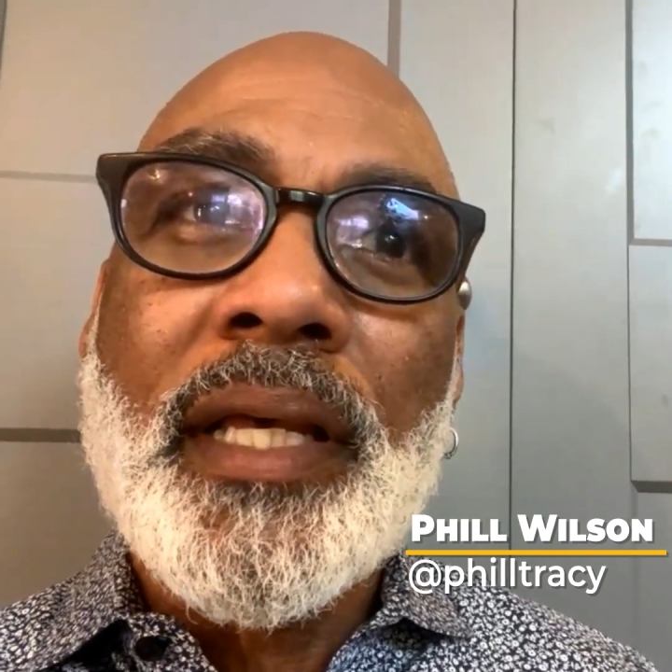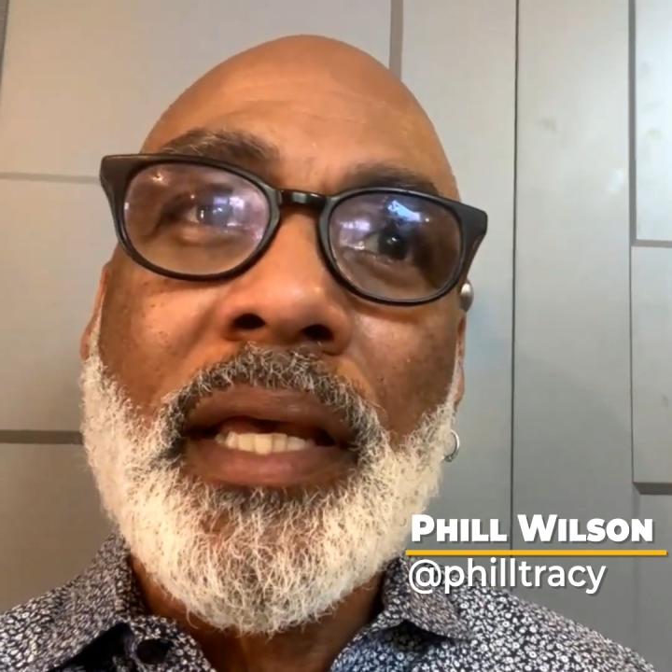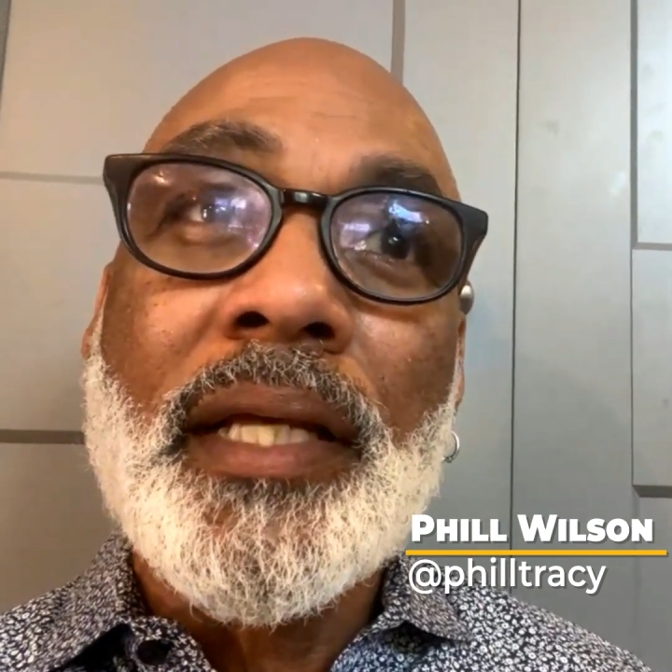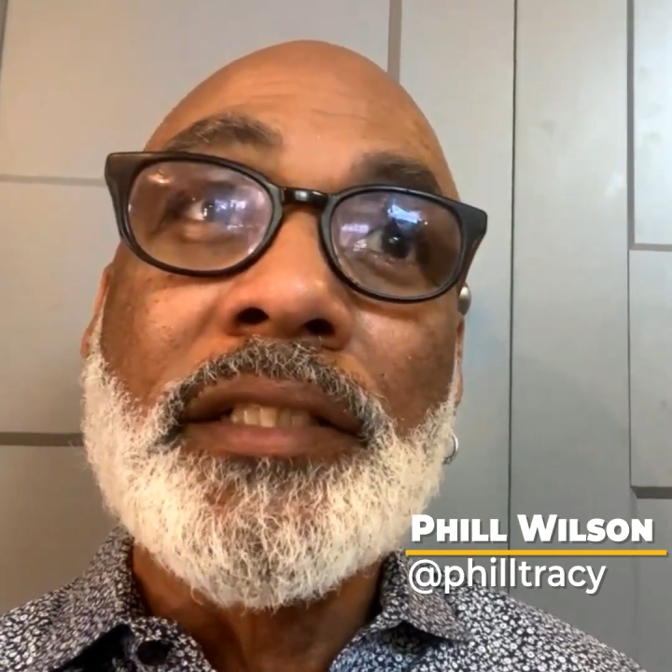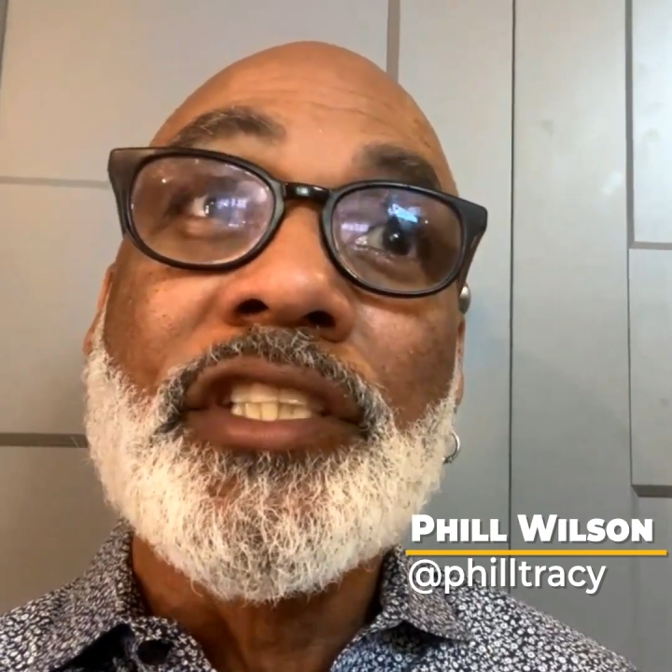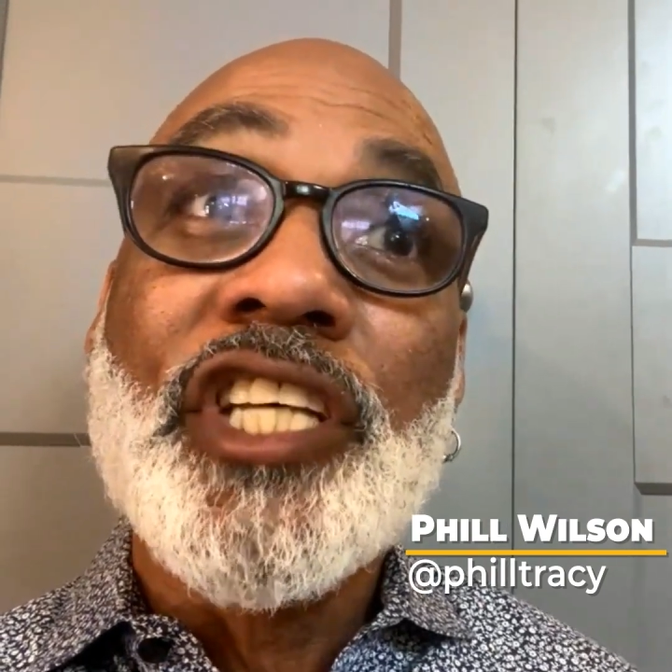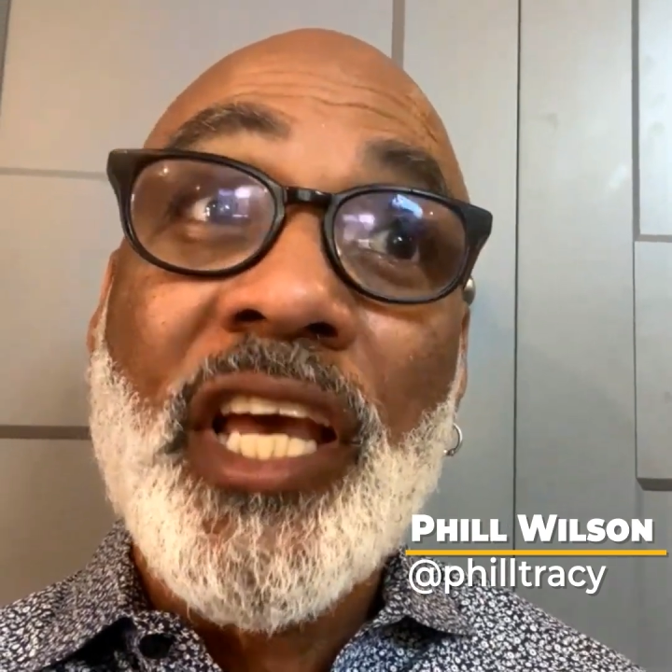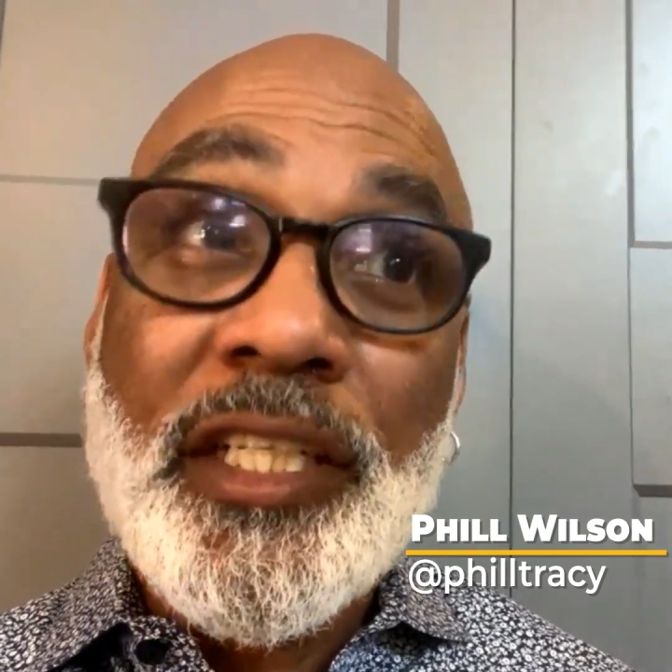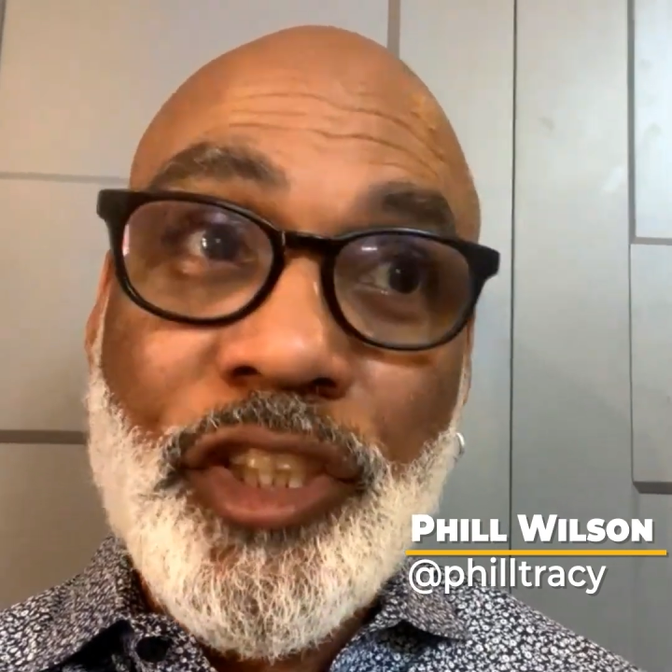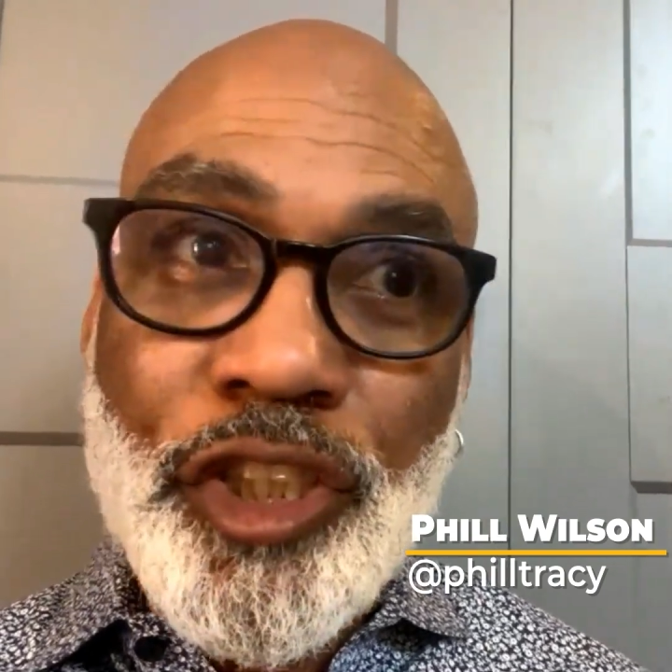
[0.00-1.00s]

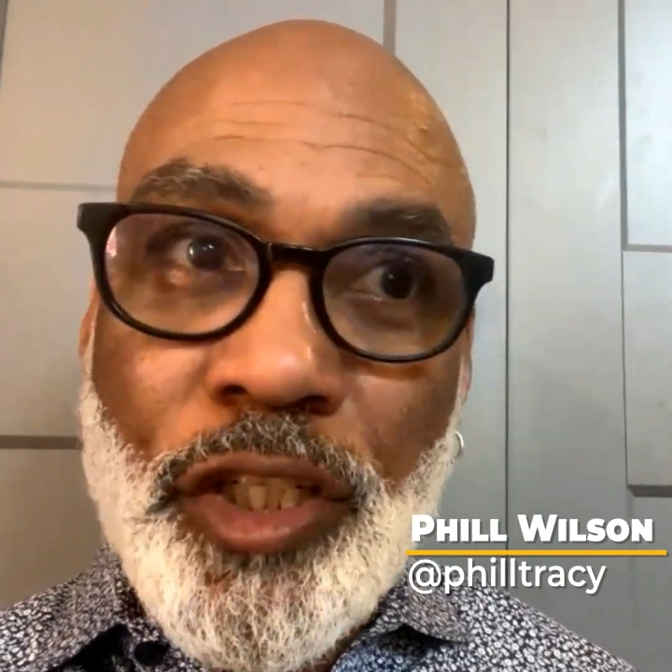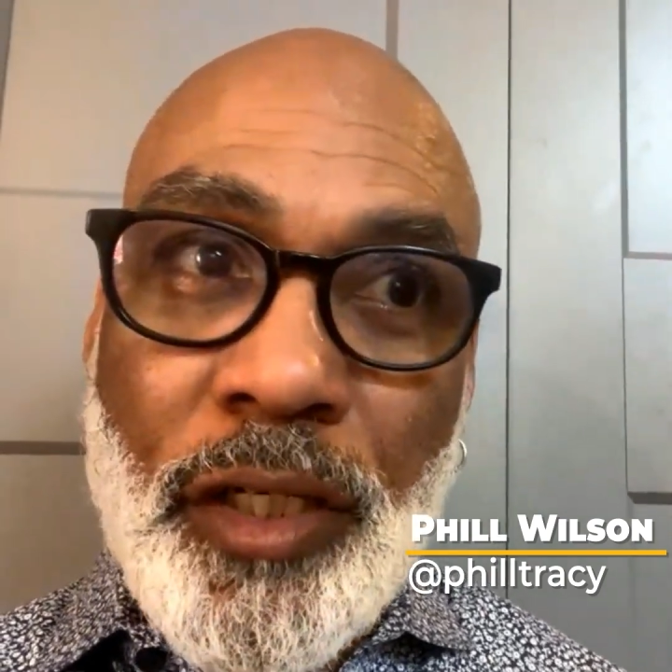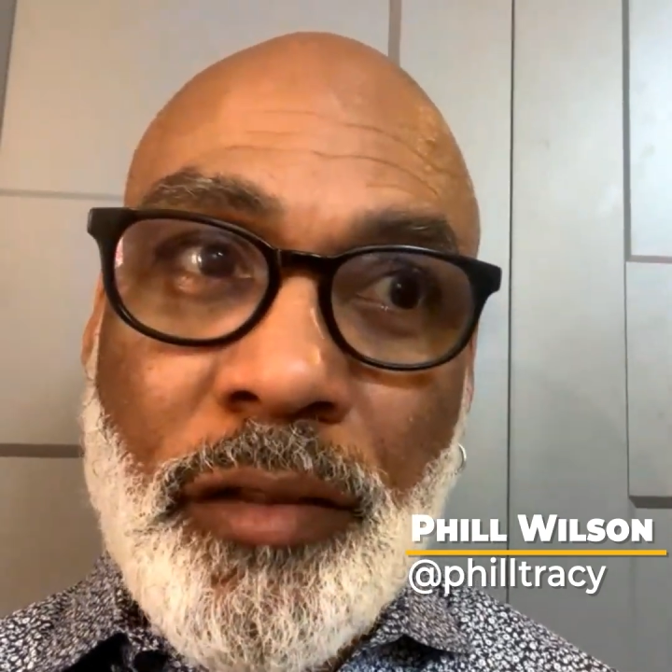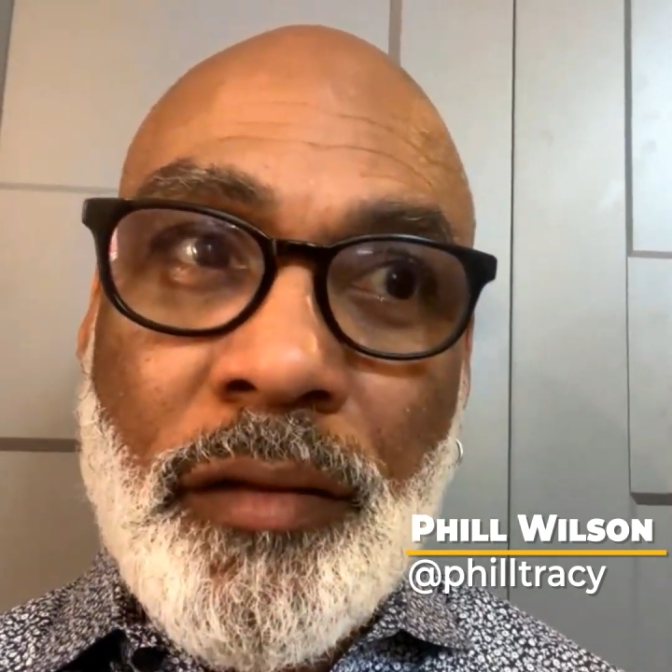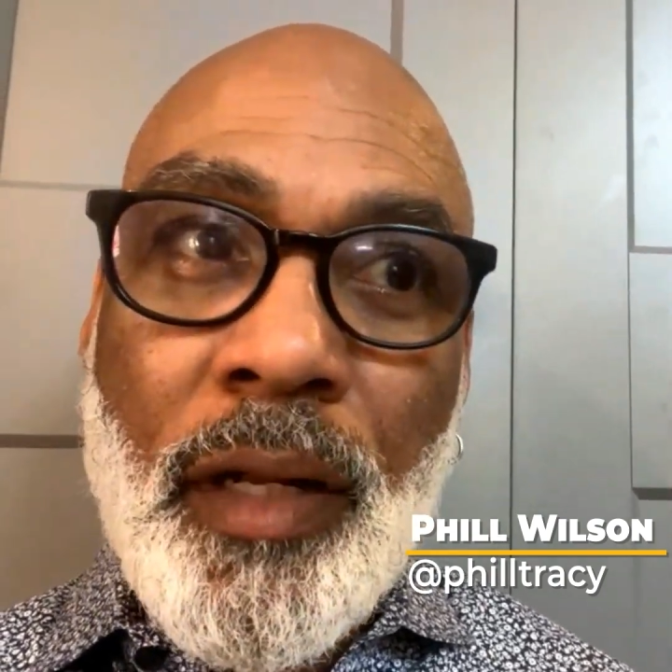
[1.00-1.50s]
intentional.